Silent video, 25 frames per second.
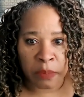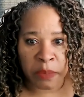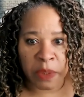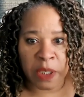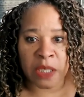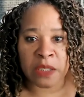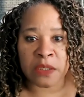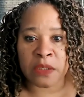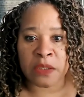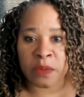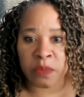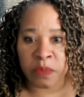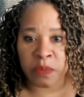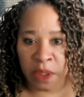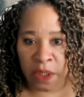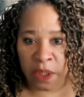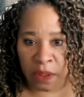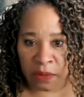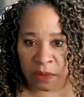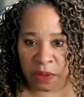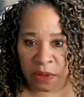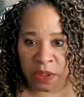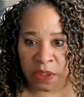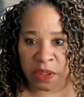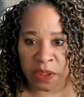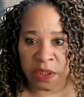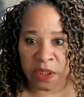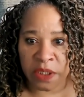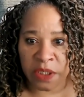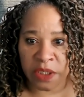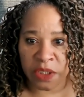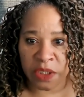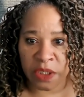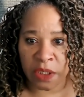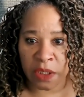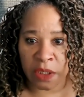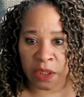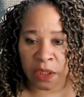because it's Willow's
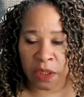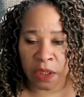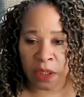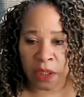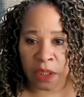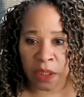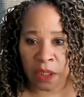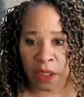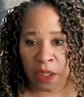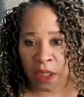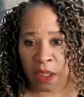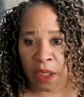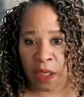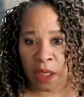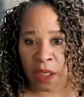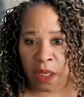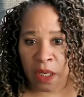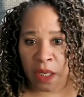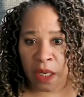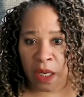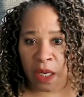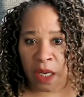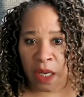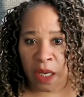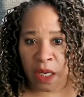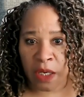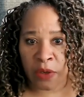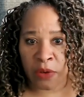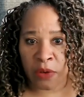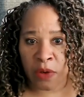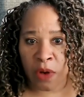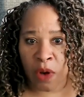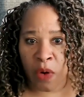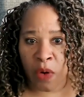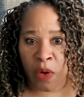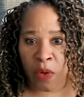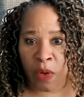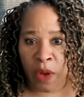decision you
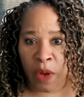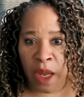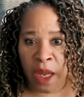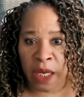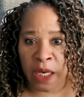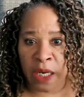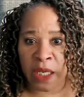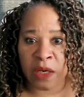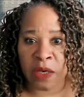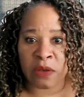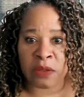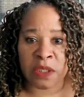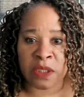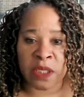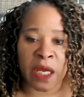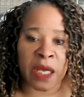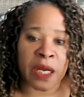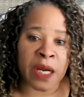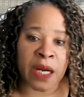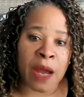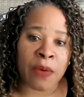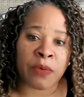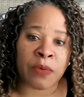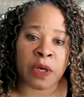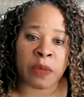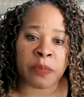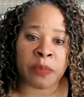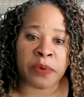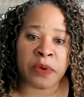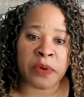know and he goes and i would